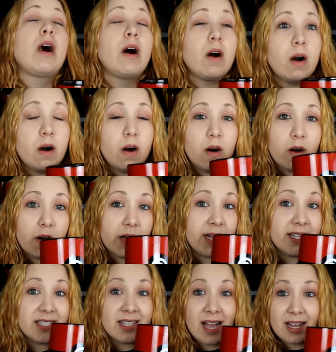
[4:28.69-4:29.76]
Oh,
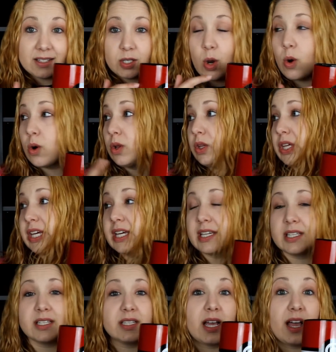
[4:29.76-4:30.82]
and it's not totally
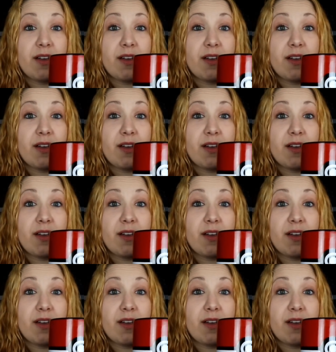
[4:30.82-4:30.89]
because